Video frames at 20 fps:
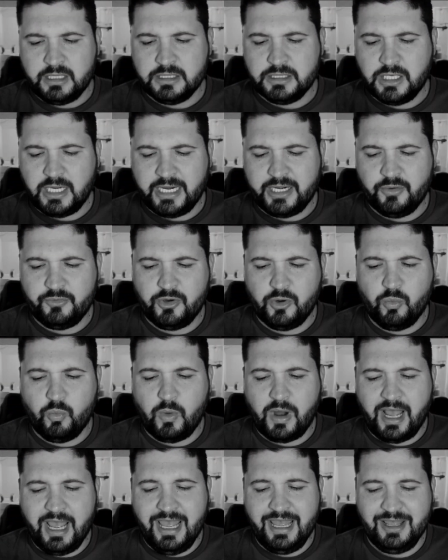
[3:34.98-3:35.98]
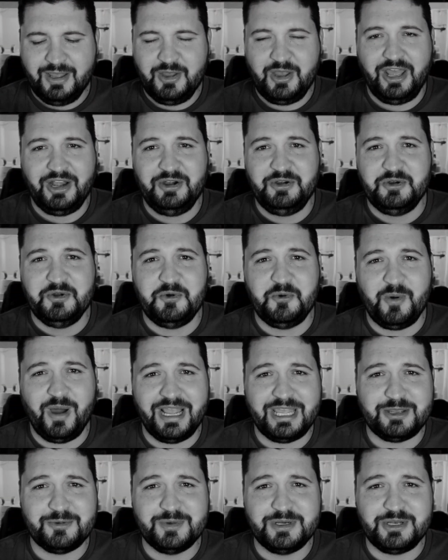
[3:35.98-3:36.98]
I don't know why
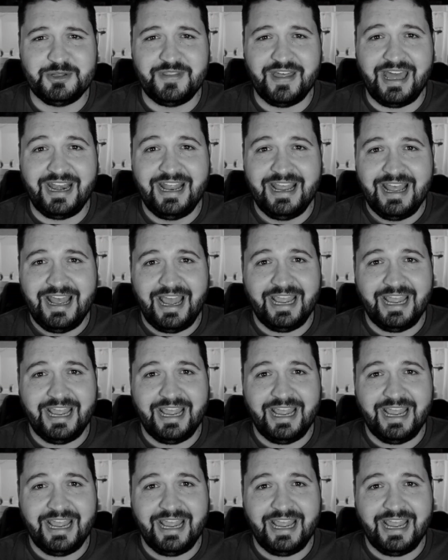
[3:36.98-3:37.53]
you would do that.